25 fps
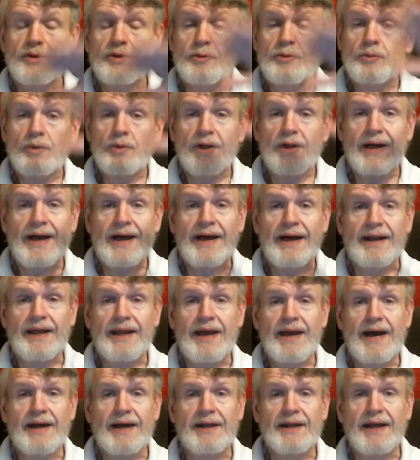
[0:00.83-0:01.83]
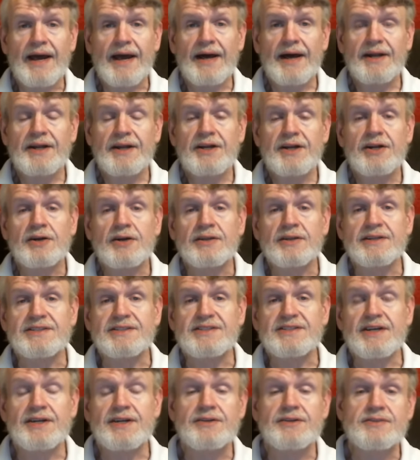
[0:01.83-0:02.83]
Well, howdy, howdy, howdy, nearly
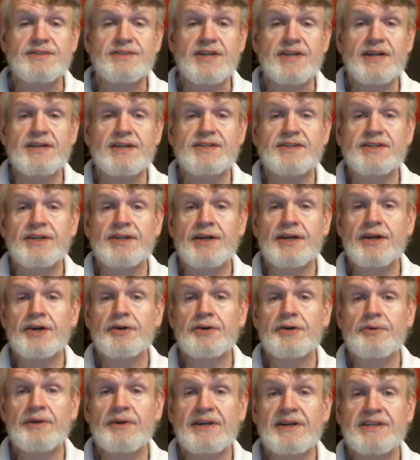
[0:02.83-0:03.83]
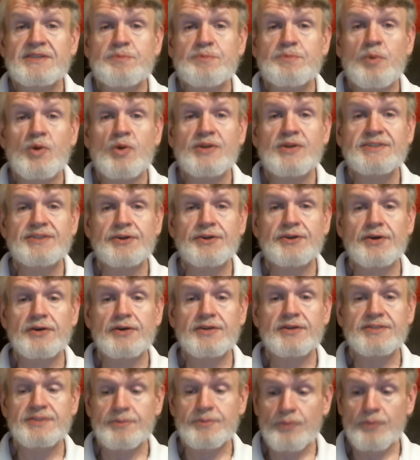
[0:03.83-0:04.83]
senior citizen here. Greetings, boys and
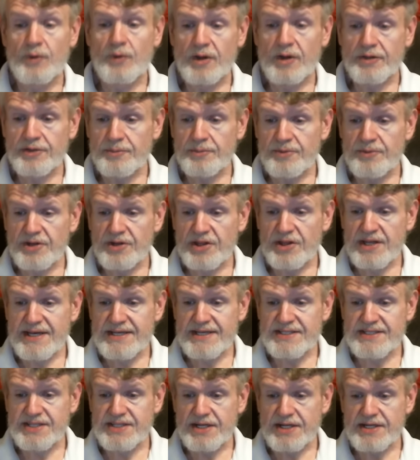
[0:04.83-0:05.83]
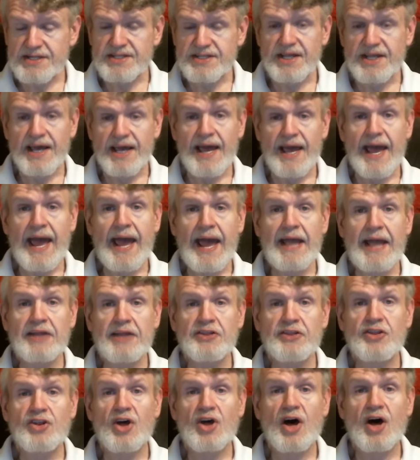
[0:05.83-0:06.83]
girls, and welcome to this. It is the
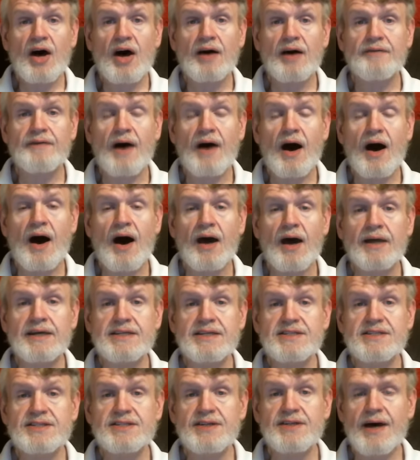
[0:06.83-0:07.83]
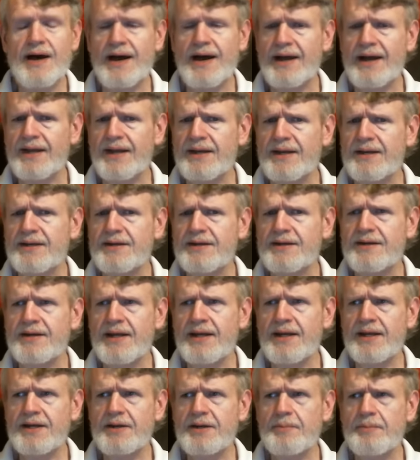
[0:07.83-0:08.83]
8th of August. I
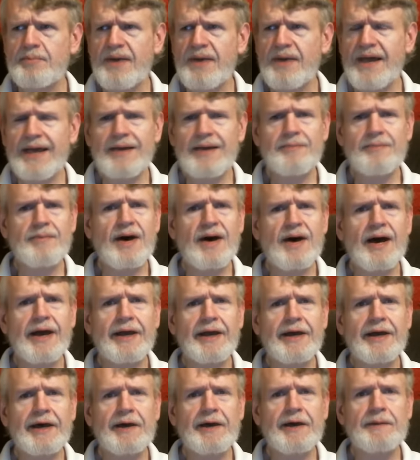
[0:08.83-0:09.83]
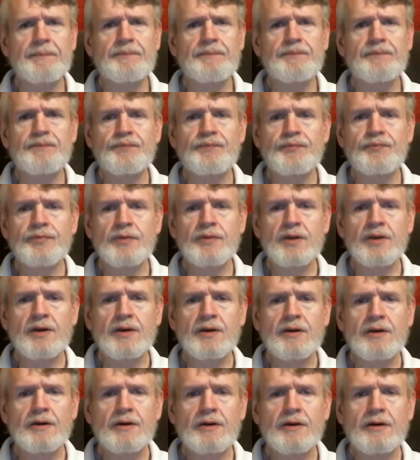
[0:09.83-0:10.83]
need to pay my uh,
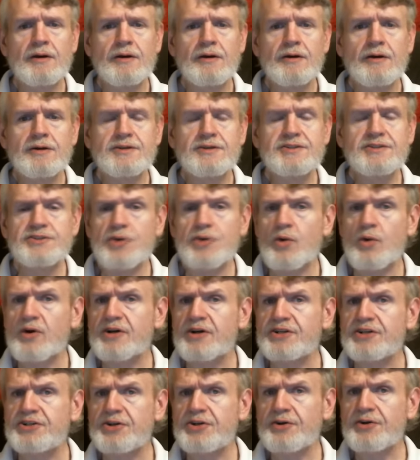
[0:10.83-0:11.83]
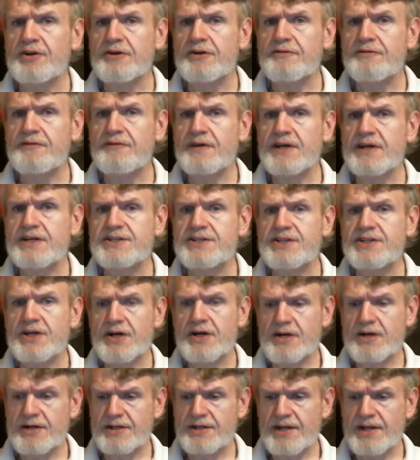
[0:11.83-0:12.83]
storage unit fees
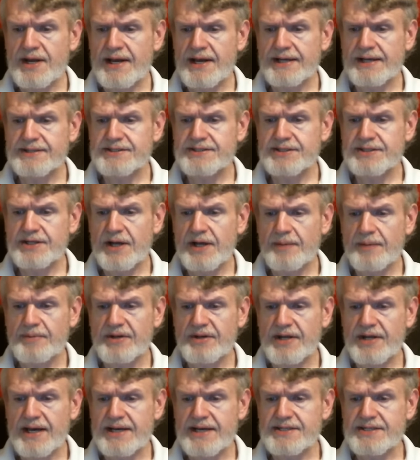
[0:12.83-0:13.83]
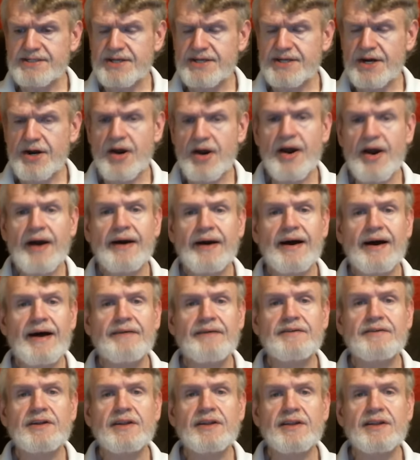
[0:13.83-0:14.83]
here in the next couple days here. I
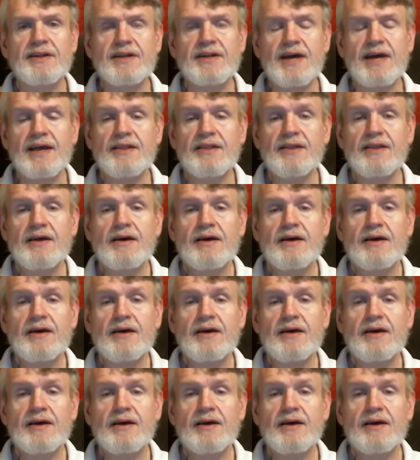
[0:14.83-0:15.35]
have to the 10th.